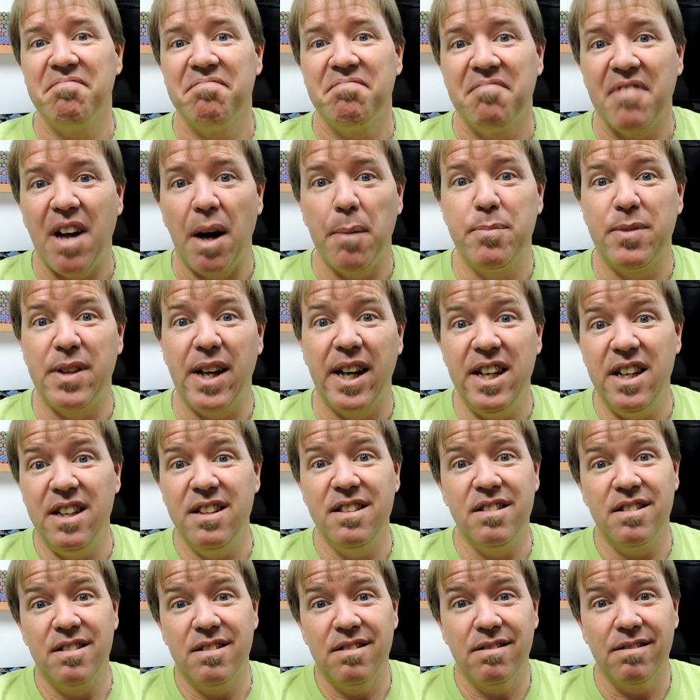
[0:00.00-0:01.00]
update you
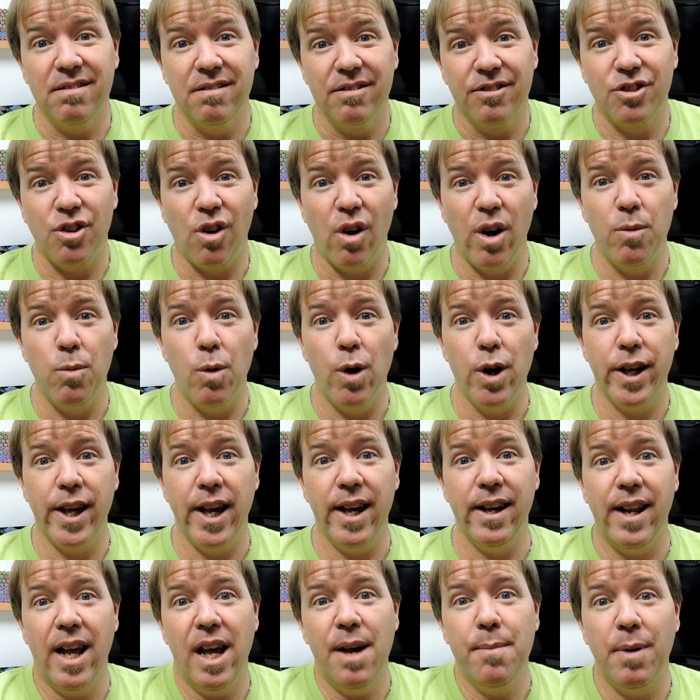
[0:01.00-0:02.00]
and try and work
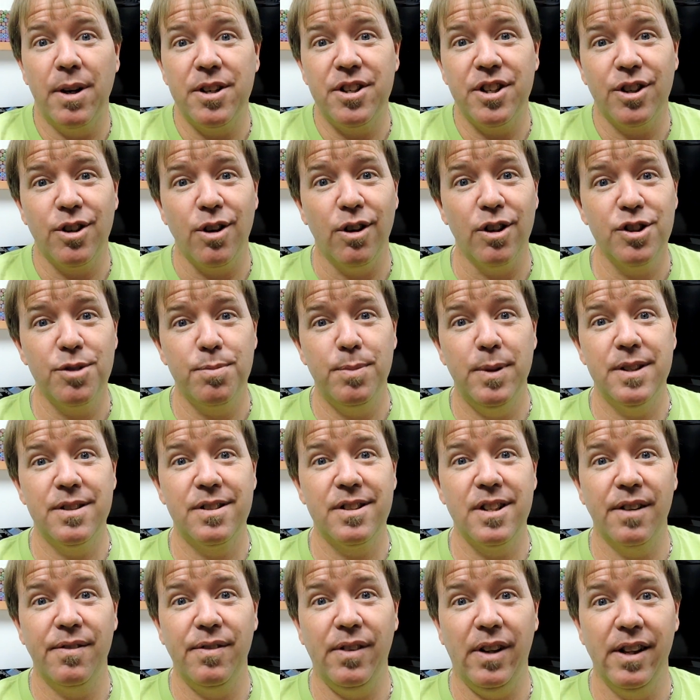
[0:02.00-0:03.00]
out how much it costs me and
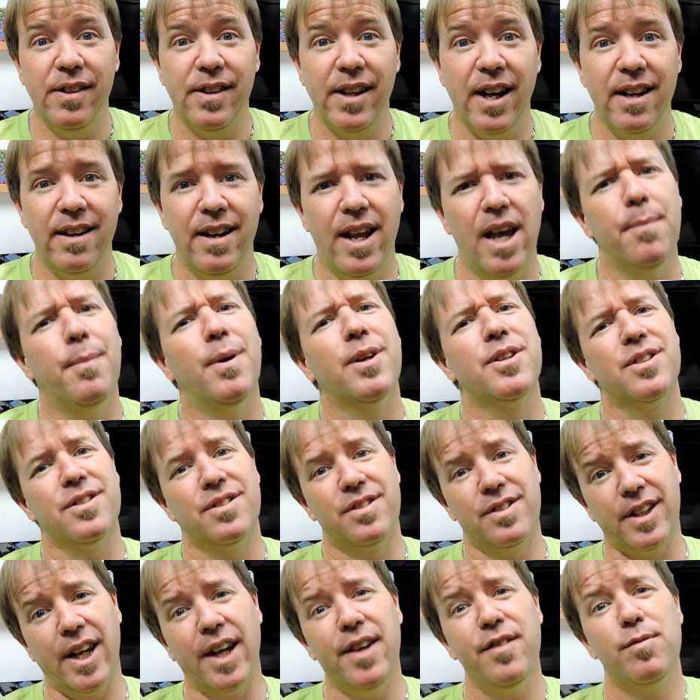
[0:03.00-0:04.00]
stuff like that, and how much it
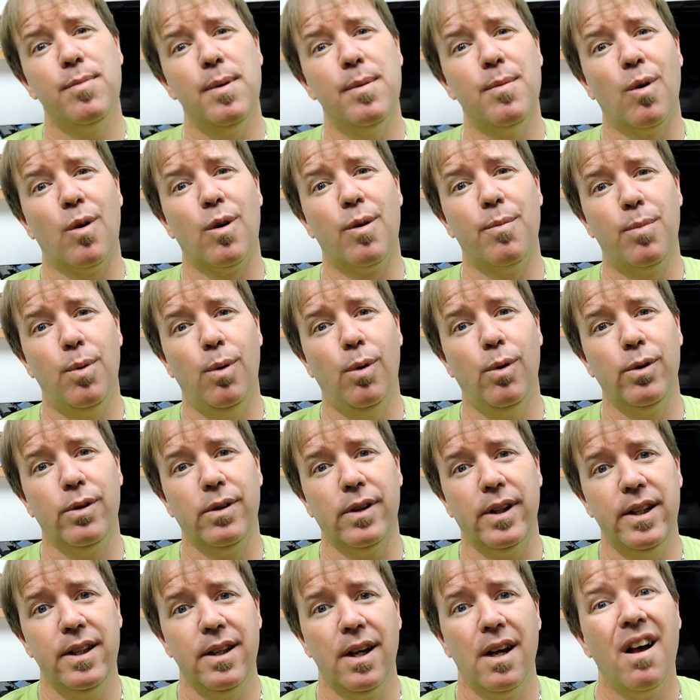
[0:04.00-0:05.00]
saves me, more
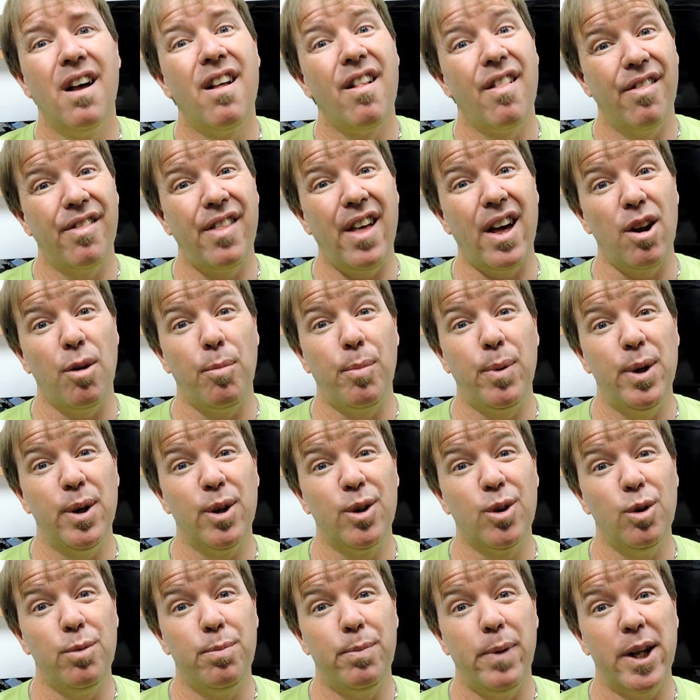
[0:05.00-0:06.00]
importantly. That'll be a
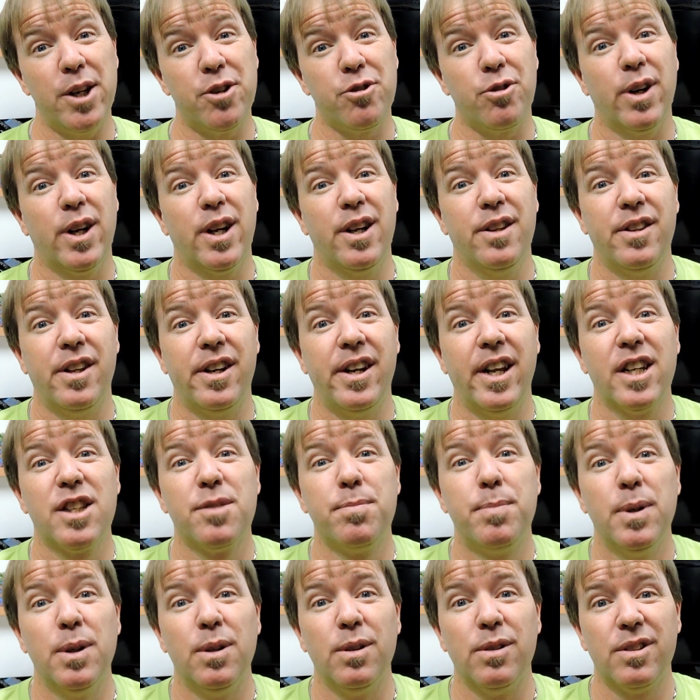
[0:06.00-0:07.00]
good metric in the next
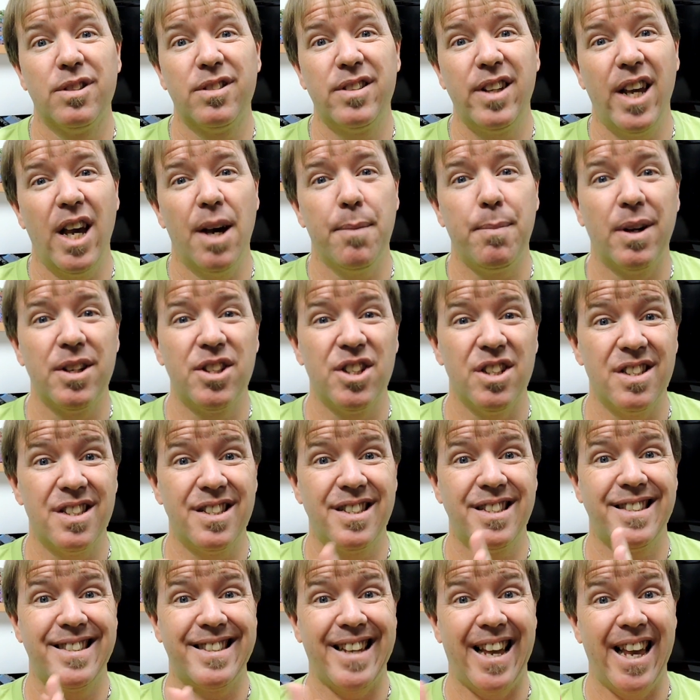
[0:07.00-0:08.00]
build, to see how much it
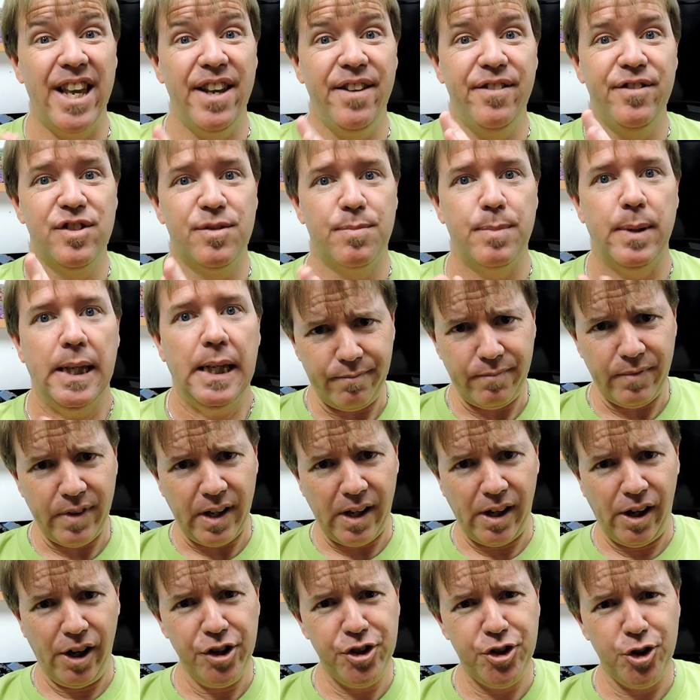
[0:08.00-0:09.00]
saves me.
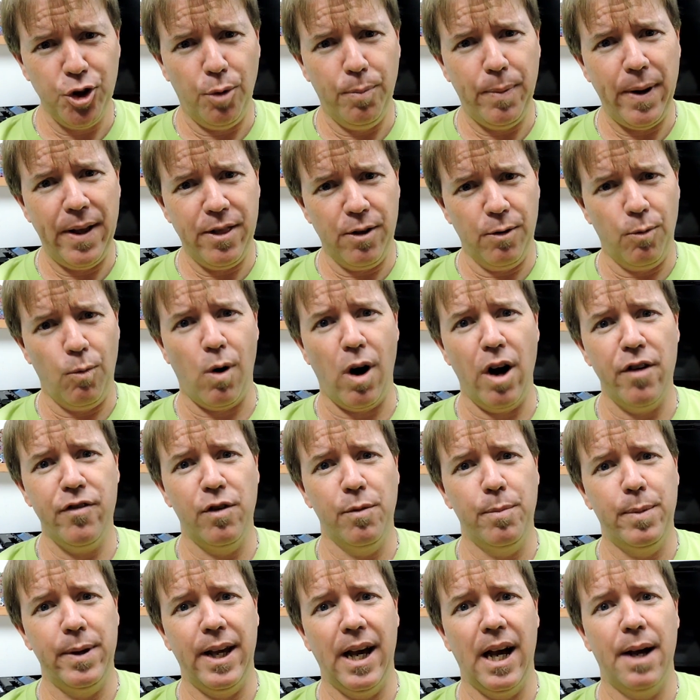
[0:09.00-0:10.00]
I sure bet the wife will
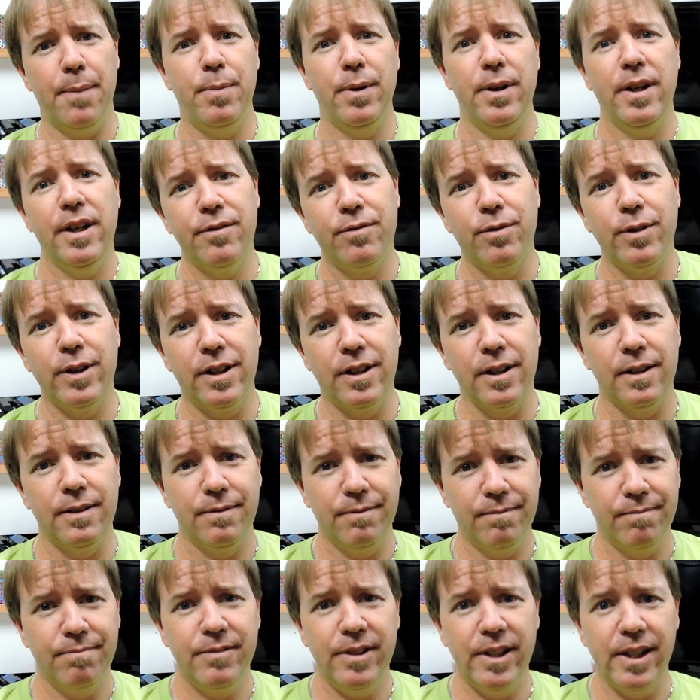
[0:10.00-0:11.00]
be happy if we
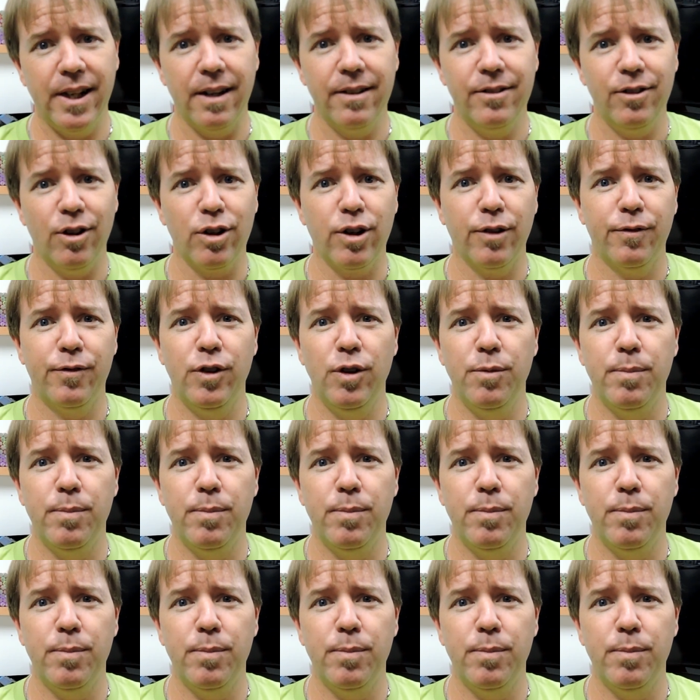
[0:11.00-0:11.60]
can, you know, knock a few